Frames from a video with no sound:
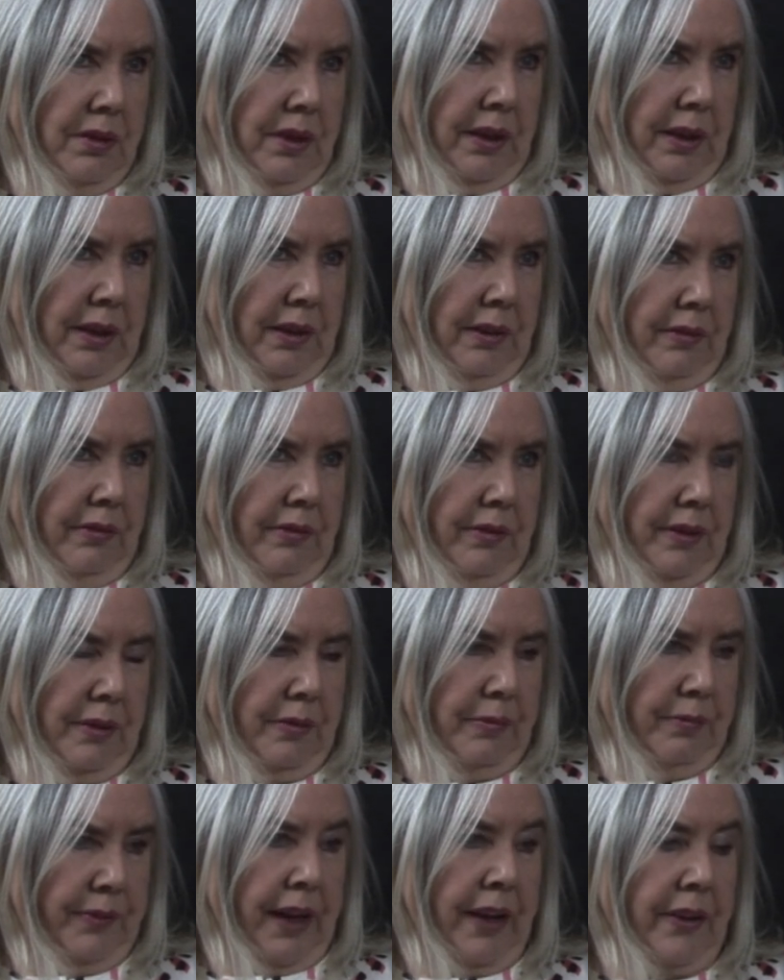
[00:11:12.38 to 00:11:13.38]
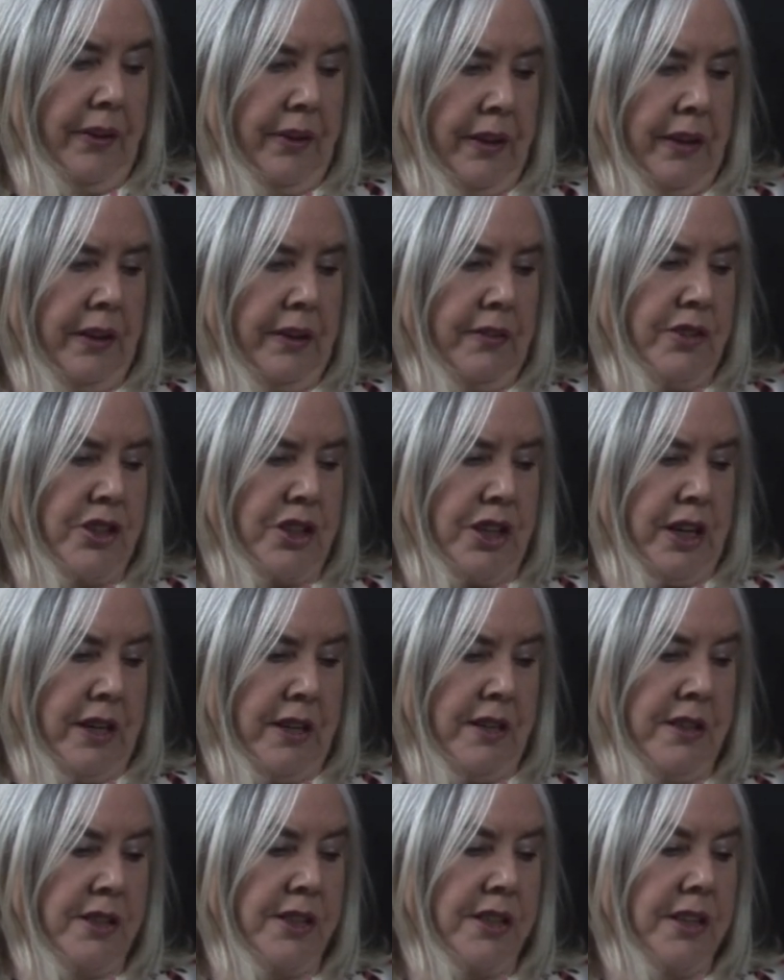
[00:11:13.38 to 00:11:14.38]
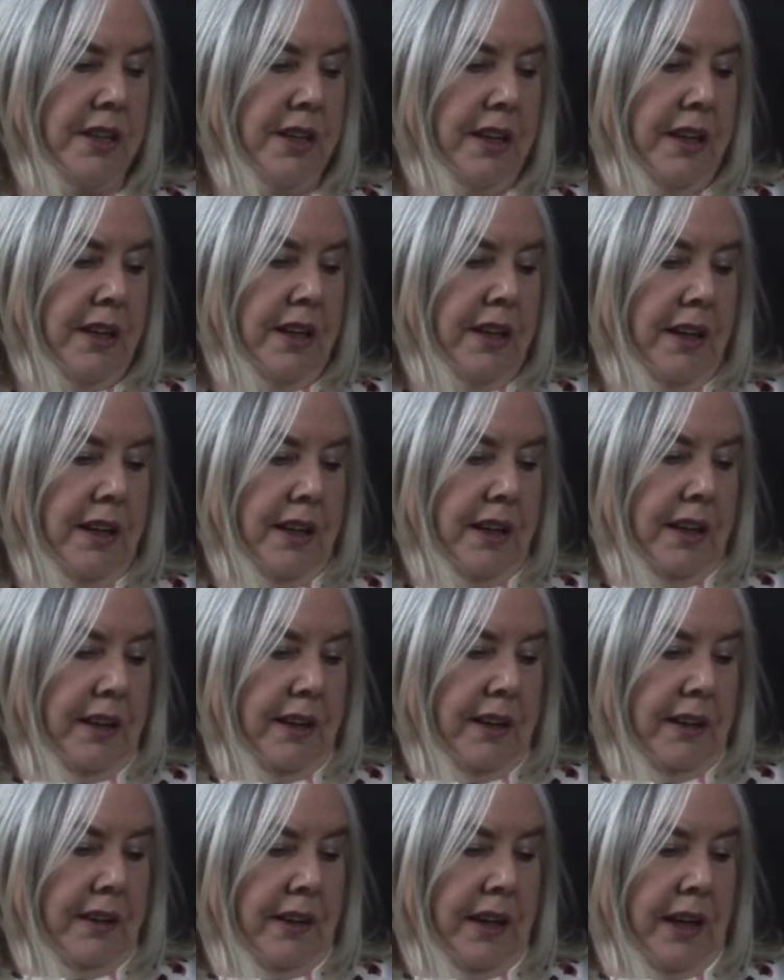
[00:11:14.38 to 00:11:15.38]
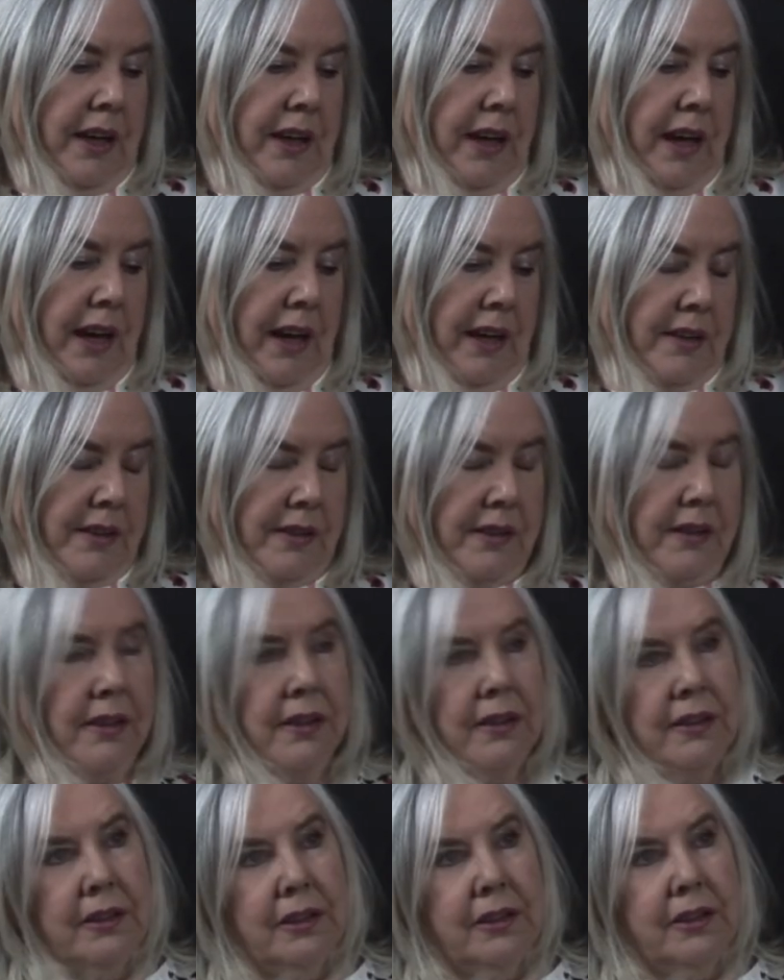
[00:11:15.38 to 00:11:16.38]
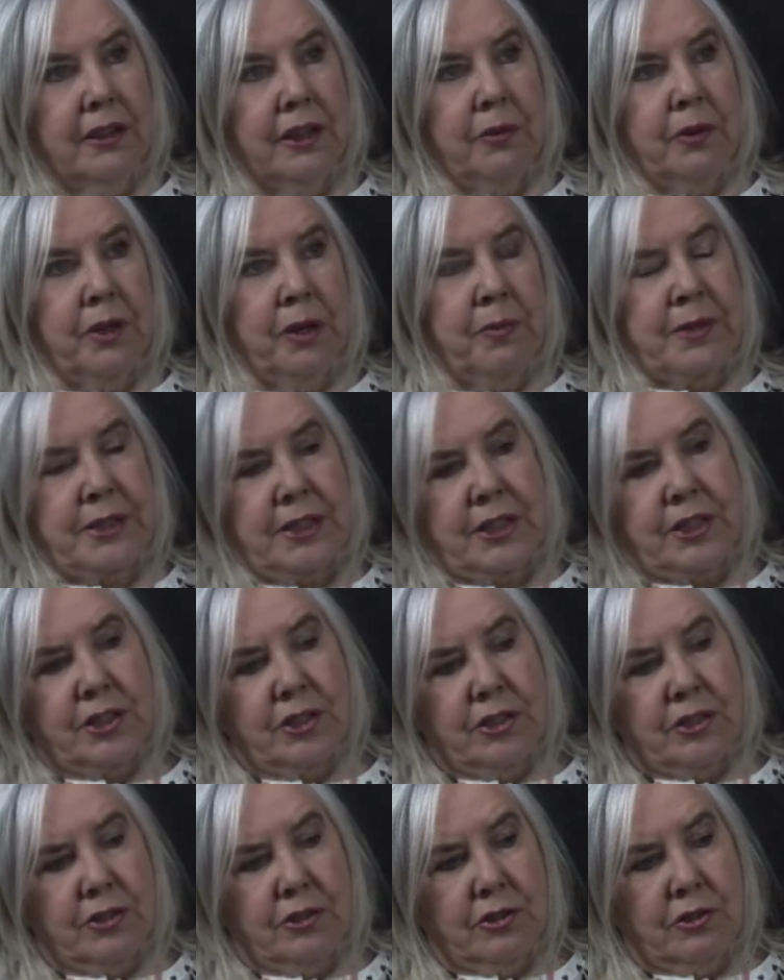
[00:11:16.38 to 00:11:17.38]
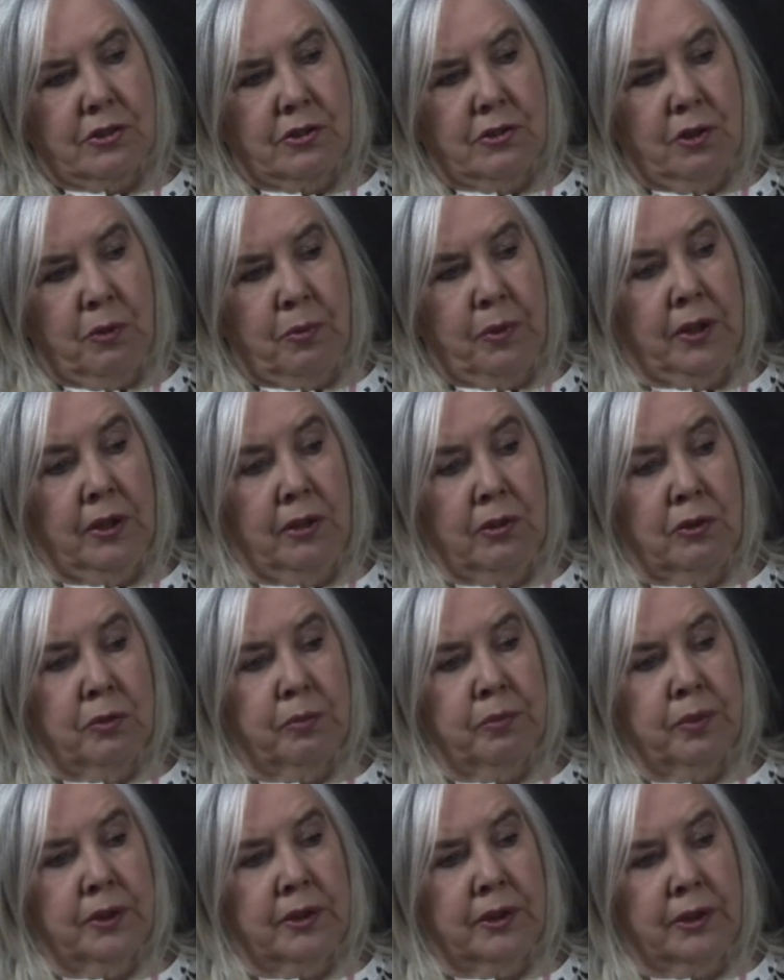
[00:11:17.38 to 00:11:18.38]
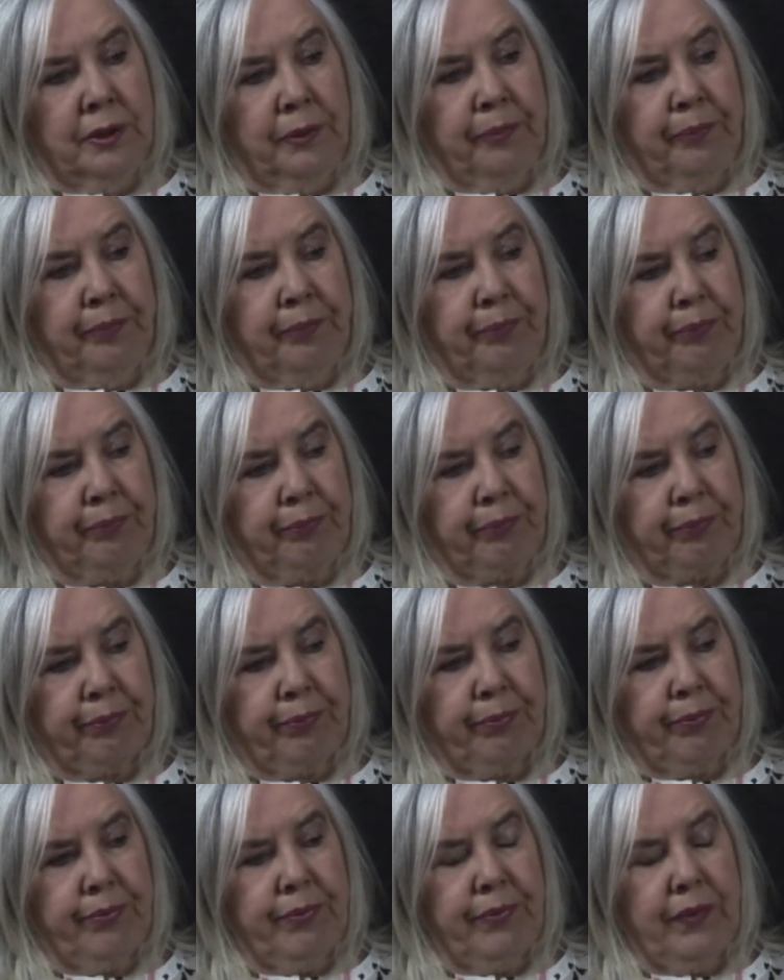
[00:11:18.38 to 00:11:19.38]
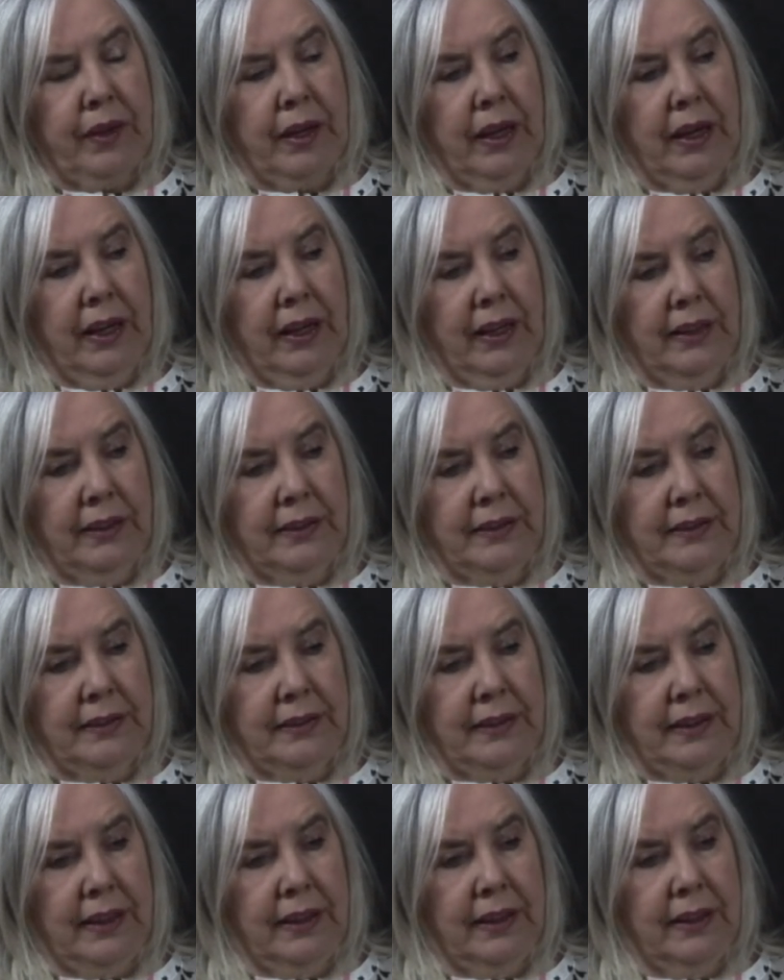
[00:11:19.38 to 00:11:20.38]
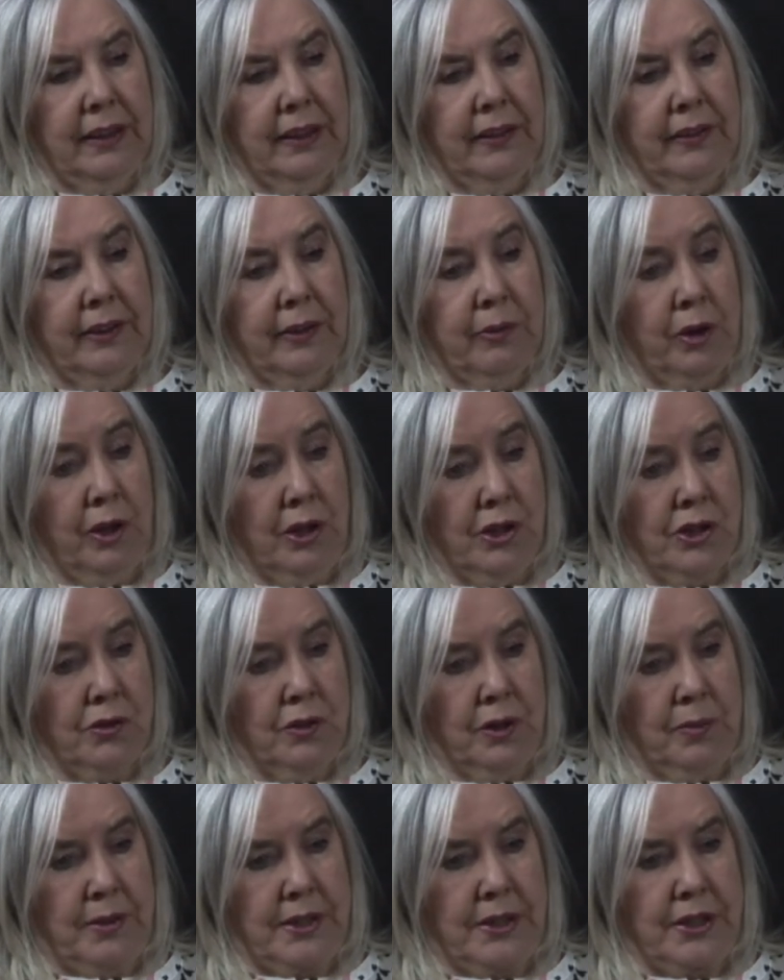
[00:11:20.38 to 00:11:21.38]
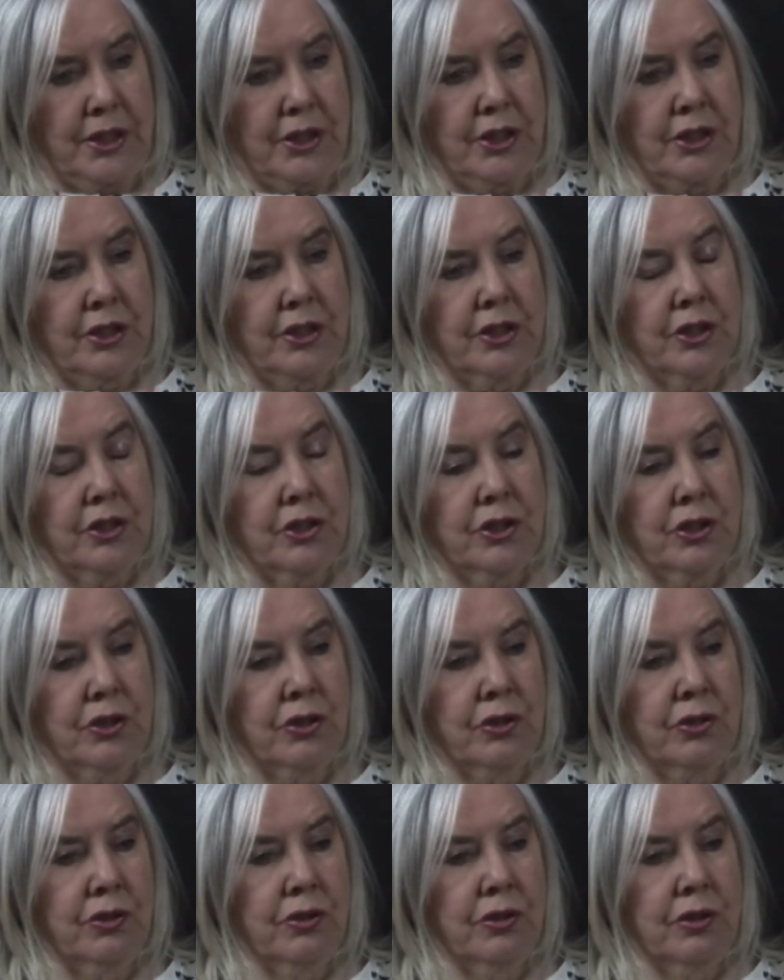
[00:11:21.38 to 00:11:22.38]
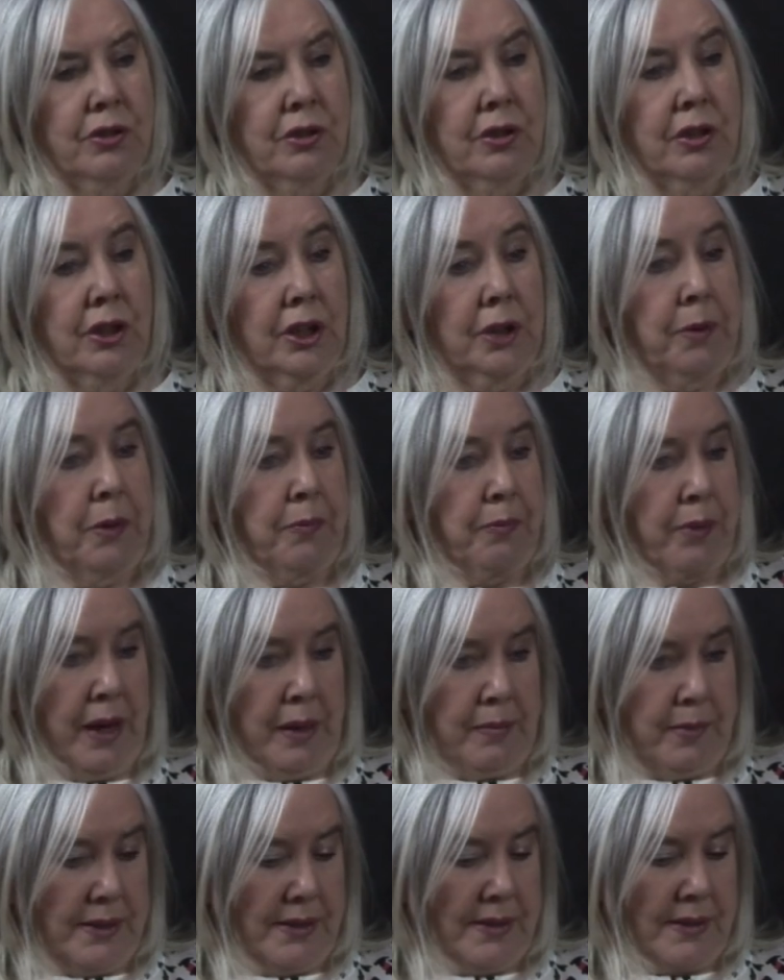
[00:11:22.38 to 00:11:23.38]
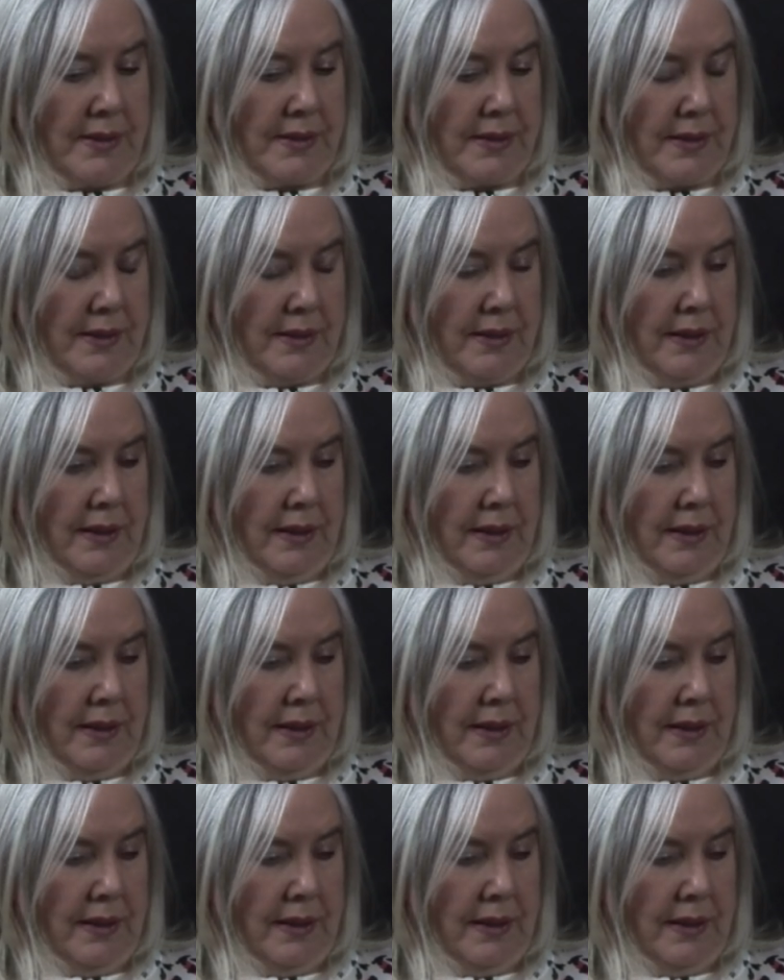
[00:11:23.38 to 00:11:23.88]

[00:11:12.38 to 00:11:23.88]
uh, the gathering of shares, they had they were in a position to open a loan book, and uh, they were also in a position to look about premises.